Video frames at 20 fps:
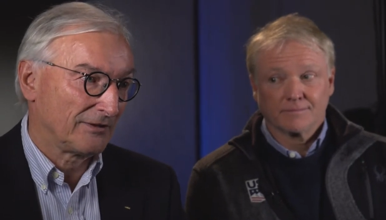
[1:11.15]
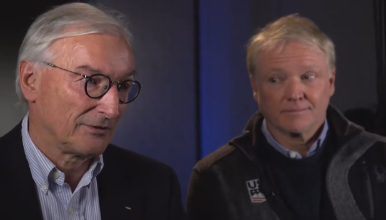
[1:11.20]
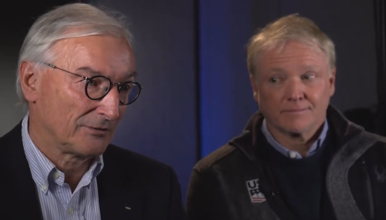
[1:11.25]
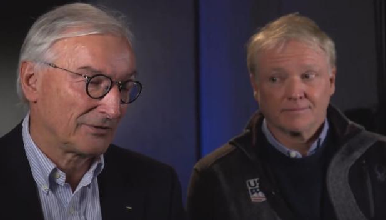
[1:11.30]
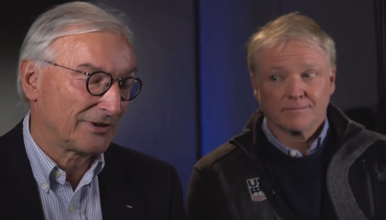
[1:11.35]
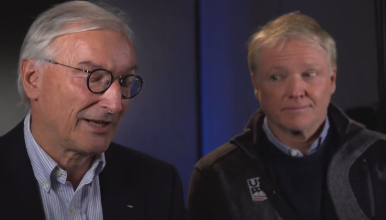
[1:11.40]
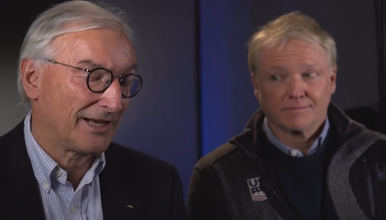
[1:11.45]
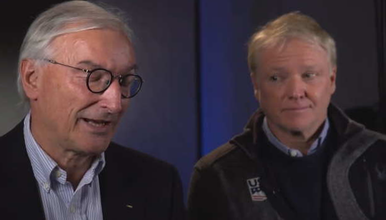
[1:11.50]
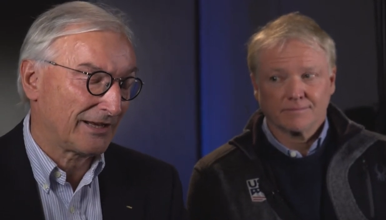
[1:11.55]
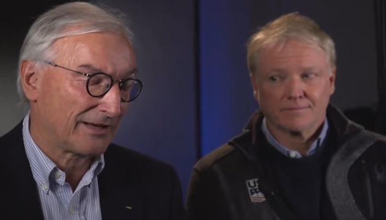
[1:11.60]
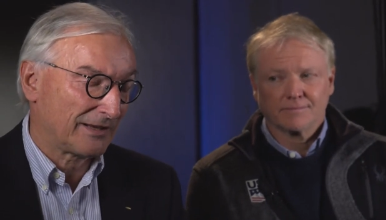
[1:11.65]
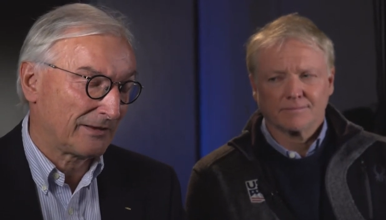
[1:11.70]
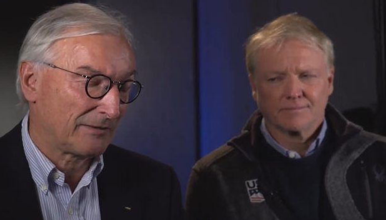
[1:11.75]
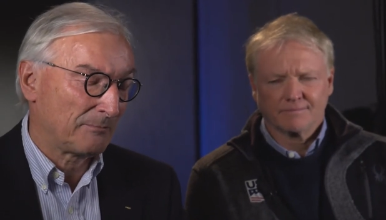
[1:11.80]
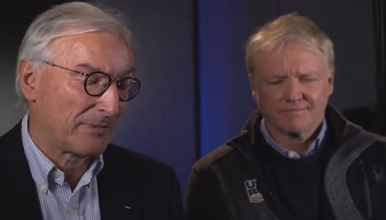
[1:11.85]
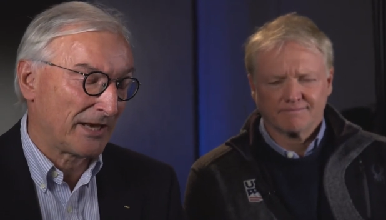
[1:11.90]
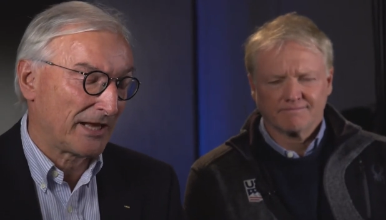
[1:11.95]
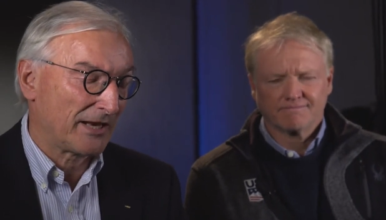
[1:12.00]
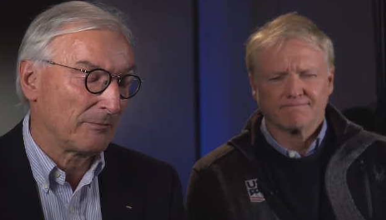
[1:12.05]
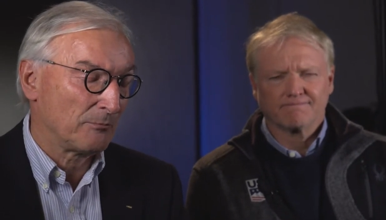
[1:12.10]
Speaker 1: you know, take
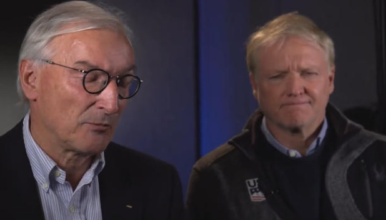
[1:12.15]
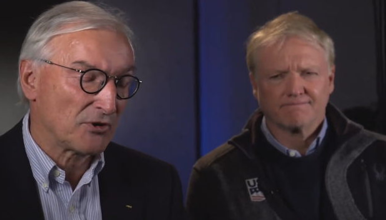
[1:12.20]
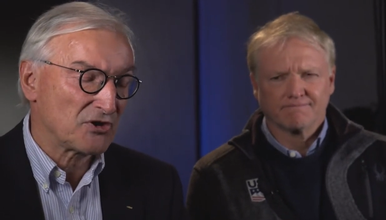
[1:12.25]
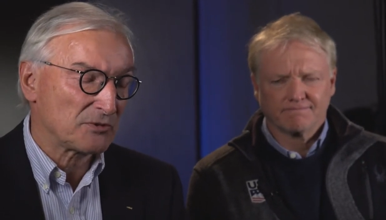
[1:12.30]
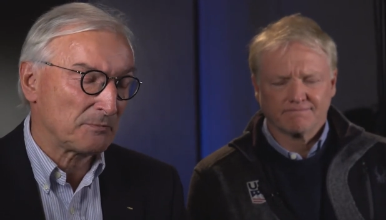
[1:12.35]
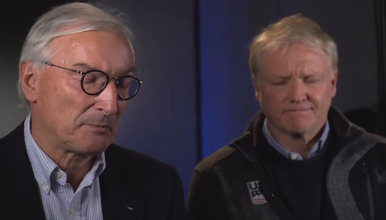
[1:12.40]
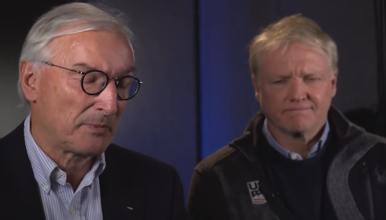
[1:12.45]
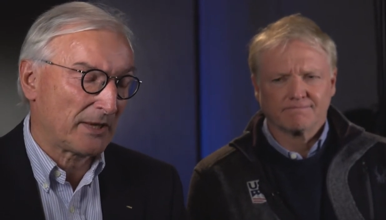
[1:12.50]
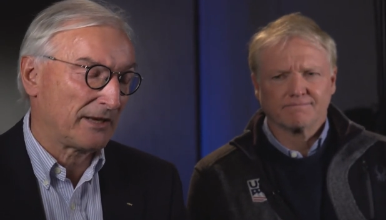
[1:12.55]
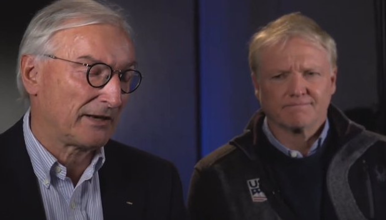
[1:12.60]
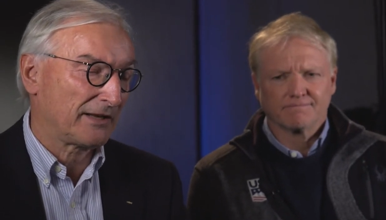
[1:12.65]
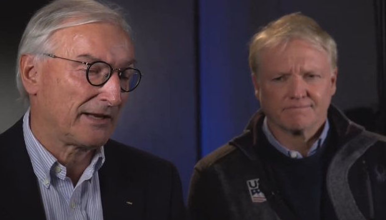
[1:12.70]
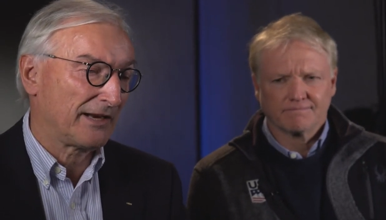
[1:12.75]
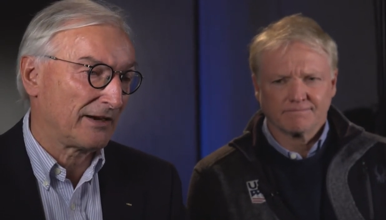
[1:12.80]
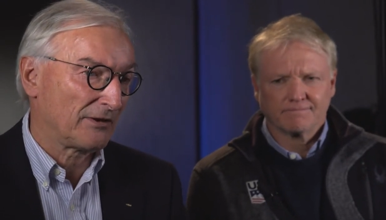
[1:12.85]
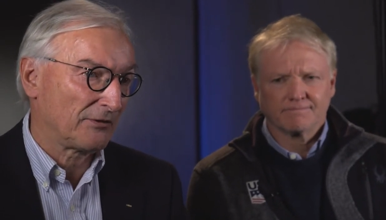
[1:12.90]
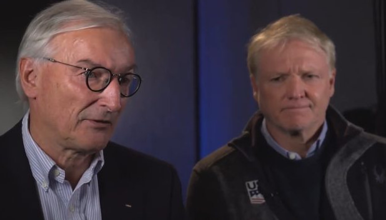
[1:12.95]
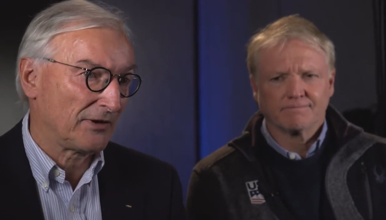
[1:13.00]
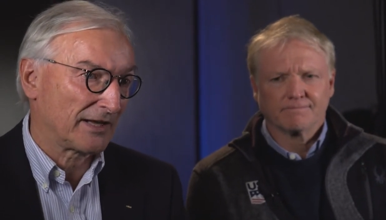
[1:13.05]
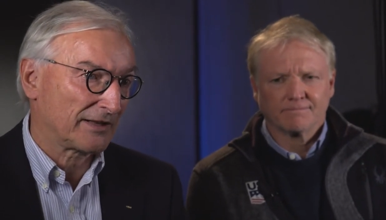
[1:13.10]
better, much better
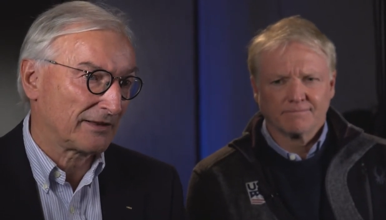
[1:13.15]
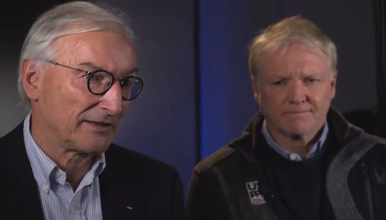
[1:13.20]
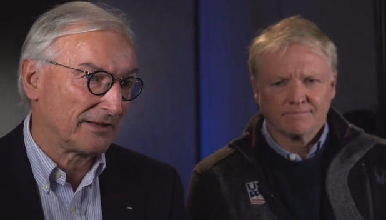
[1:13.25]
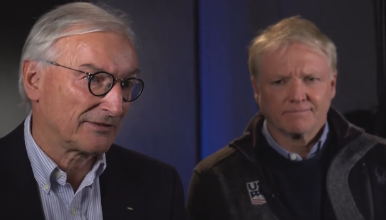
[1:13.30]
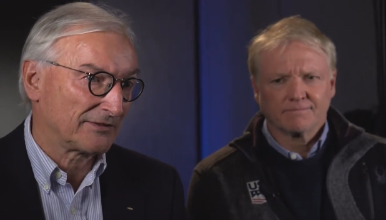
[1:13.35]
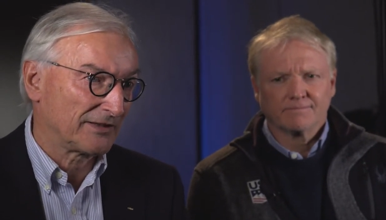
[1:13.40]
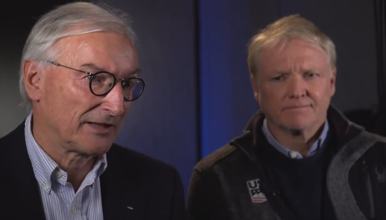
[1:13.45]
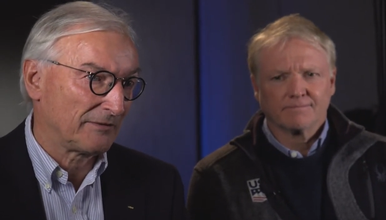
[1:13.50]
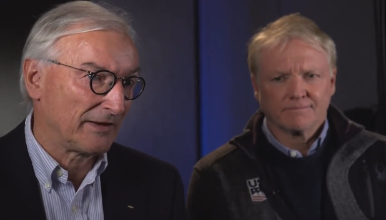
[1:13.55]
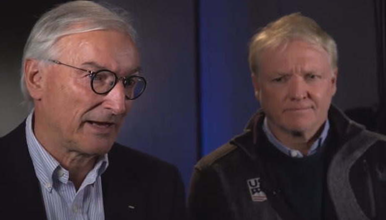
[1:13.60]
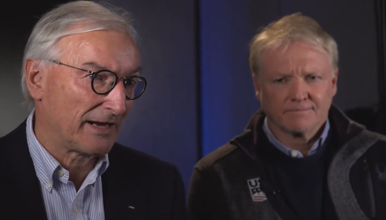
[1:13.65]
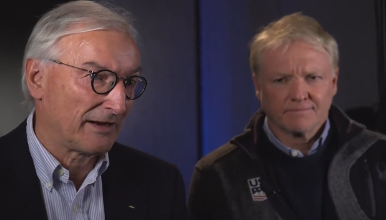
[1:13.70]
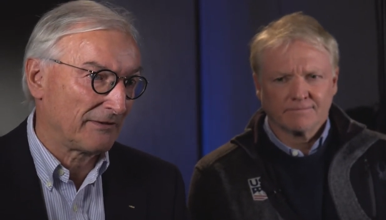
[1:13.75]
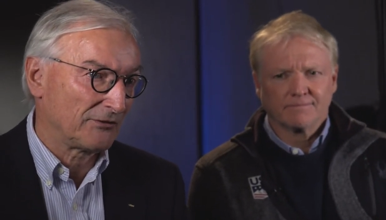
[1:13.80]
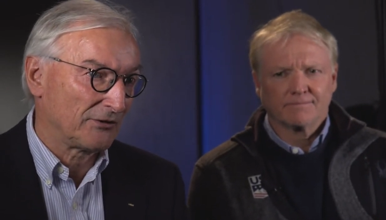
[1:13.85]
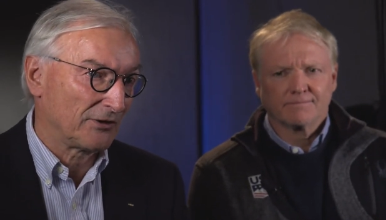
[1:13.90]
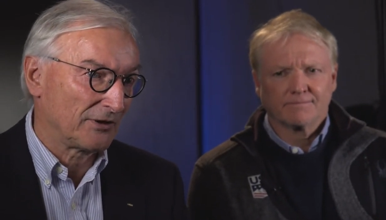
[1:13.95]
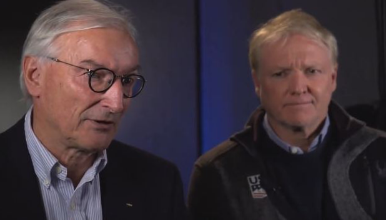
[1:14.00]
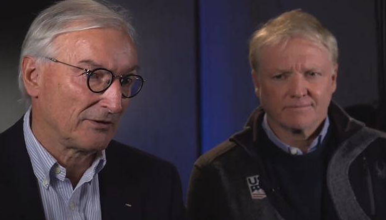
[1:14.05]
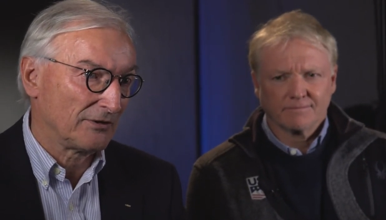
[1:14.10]
care of the athletes than we
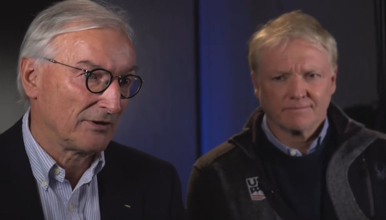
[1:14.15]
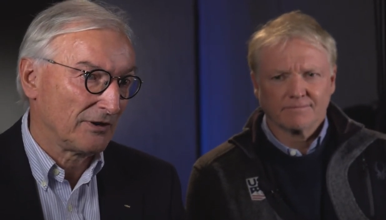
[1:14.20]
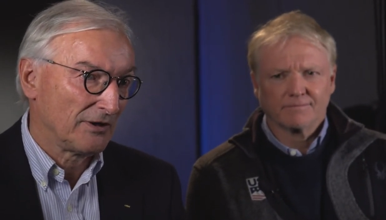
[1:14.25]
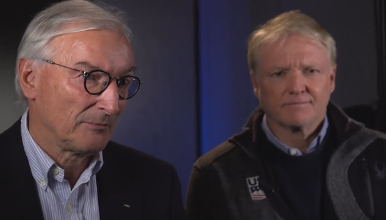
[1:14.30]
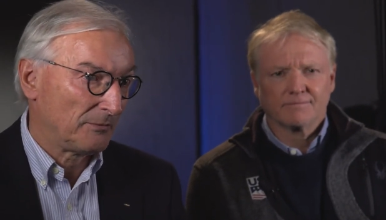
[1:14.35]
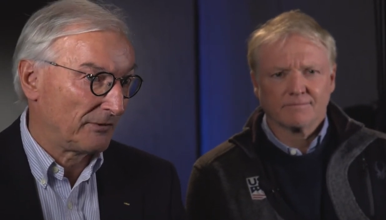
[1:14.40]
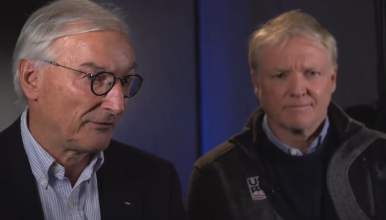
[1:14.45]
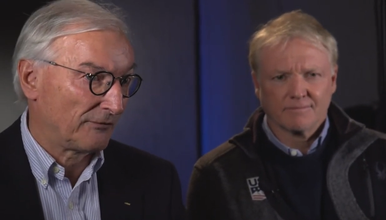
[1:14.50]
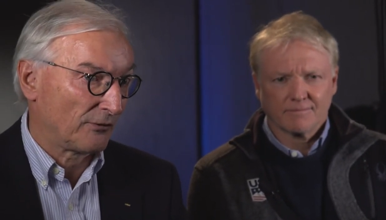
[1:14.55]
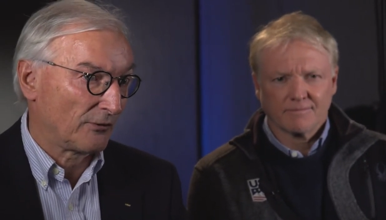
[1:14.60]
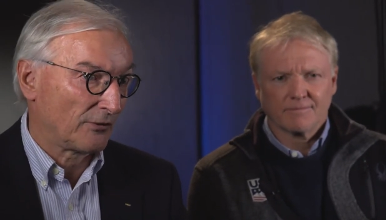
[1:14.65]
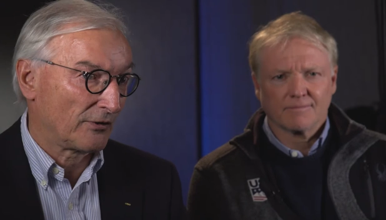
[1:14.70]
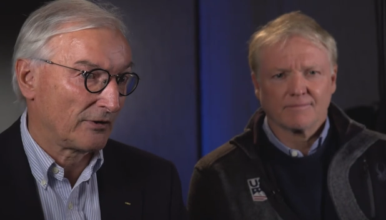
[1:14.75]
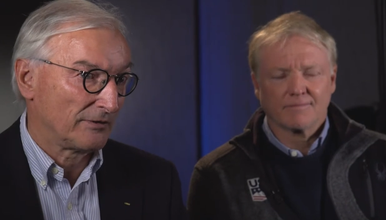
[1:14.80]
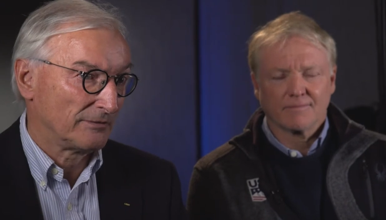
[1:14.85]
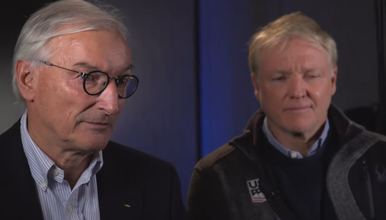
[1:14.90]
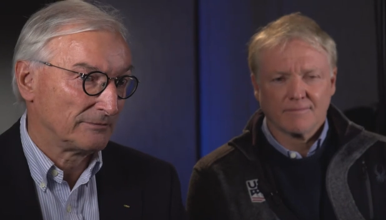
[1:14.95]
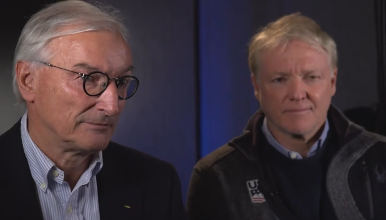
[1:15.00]
have done before.